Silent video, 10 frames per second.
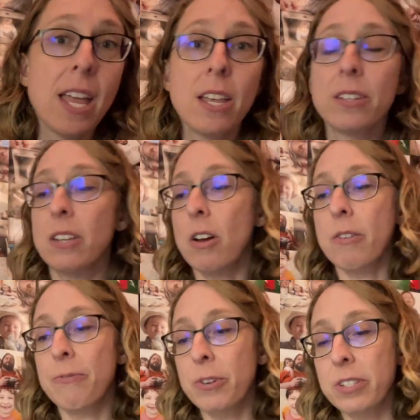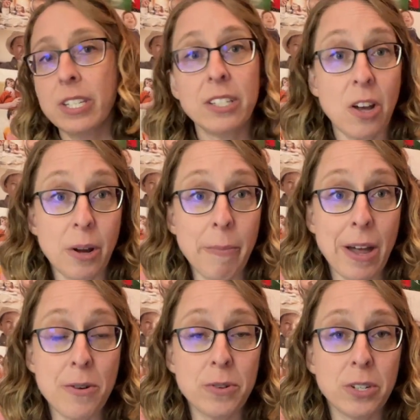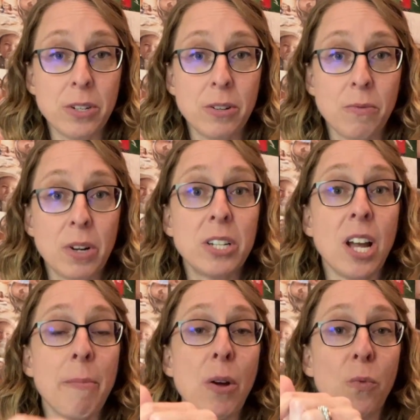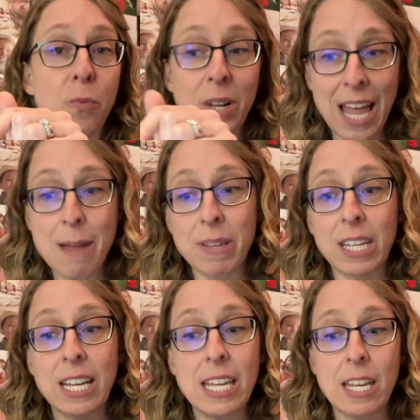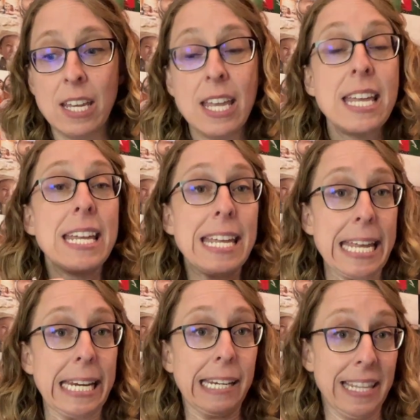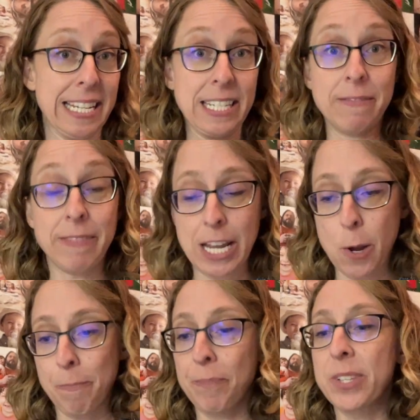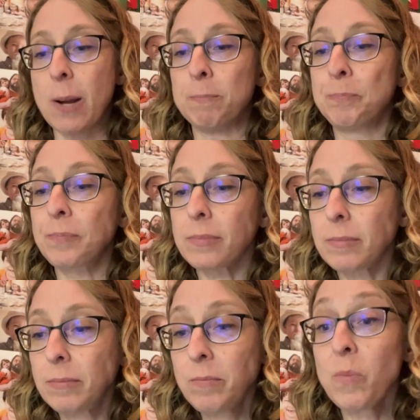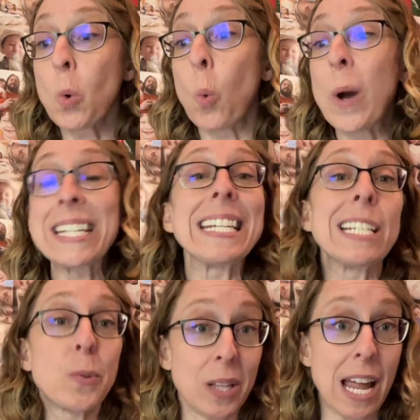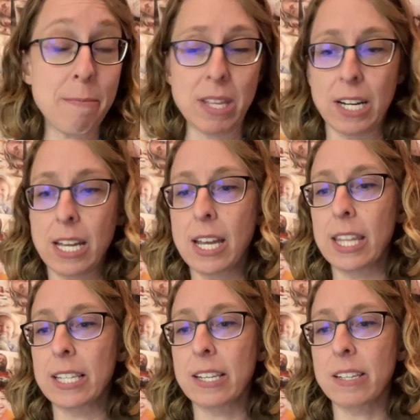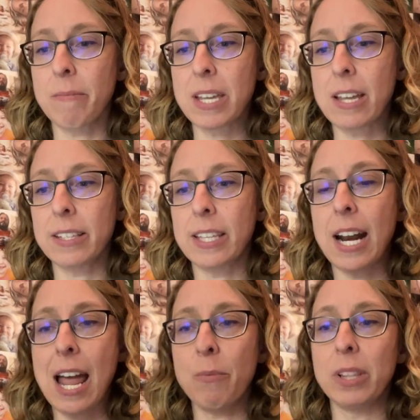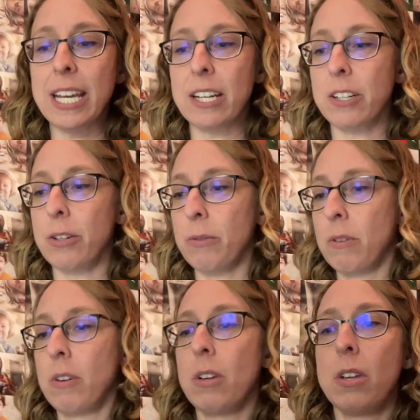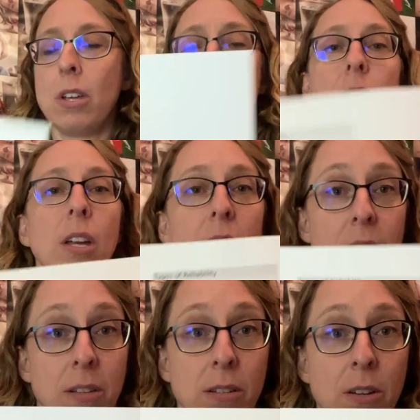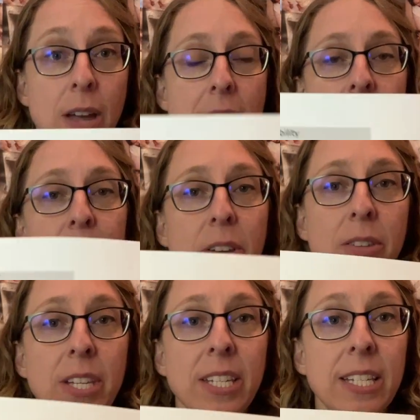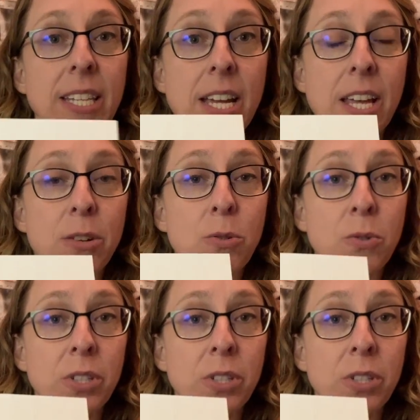So first we're gonna talk about reliability in this video. So what is reliability? And this is something else that I will link to. Okay, so this is another Google